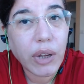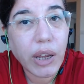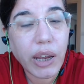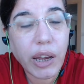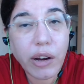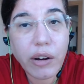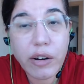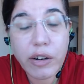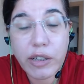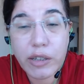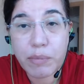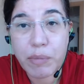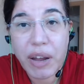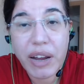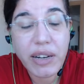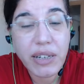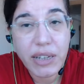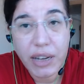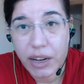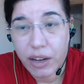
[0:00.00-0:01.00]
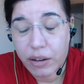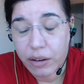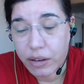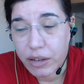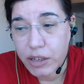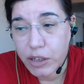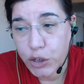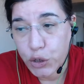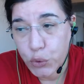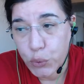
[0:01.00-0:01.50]
here is my take on
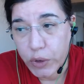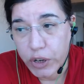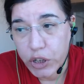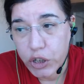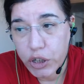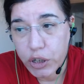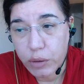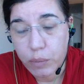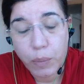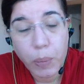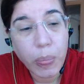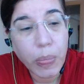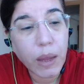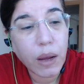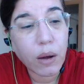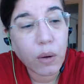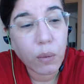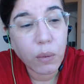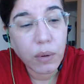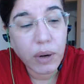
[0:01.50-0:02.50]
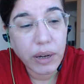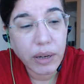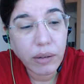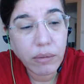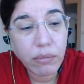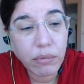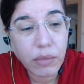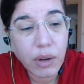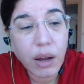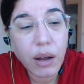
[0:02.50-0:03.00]
the situation. One,
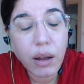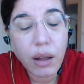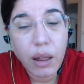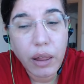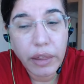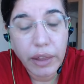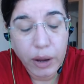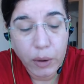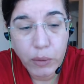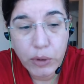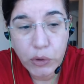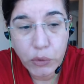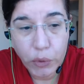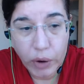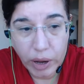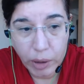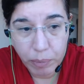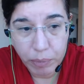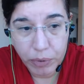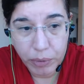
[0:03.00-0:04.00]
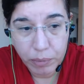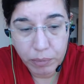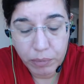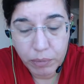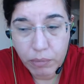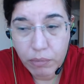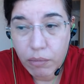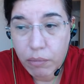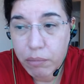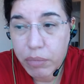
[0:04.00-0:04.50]
that was rape
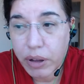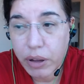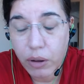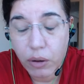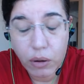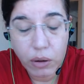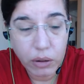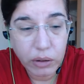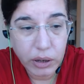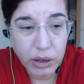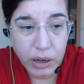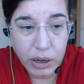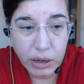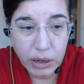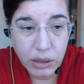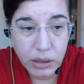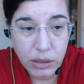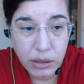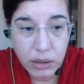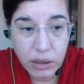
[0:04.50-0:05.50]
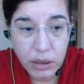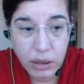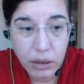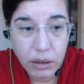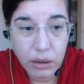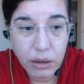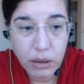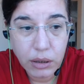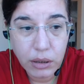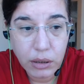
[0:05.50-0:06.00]
by all the guys,
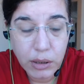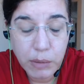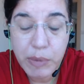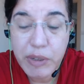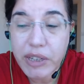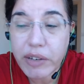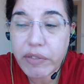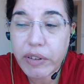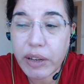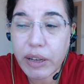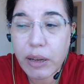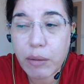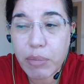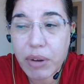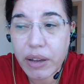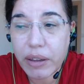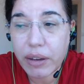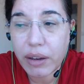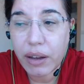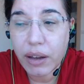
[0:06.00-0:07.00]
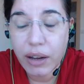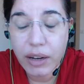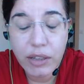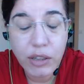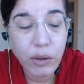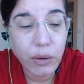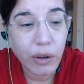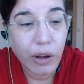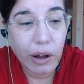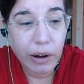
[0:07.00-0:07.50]
specifically by the guys
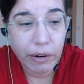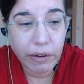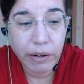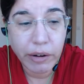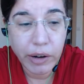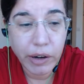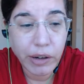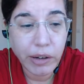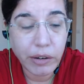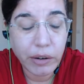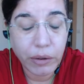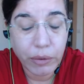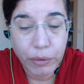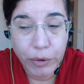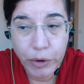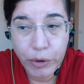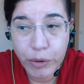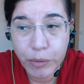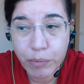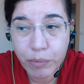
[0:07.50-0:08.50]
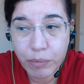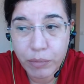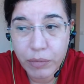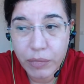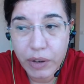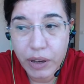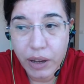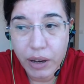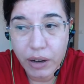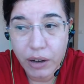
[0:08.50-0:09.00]
who got her into the room
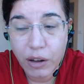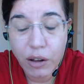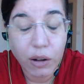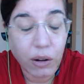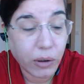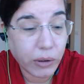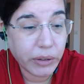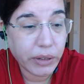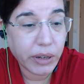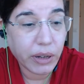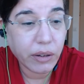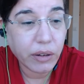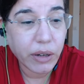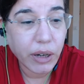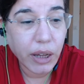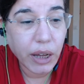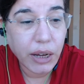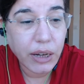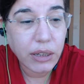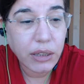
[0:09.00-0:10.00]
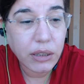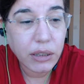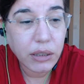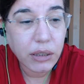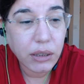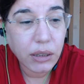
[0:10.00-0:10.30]
and called the other guys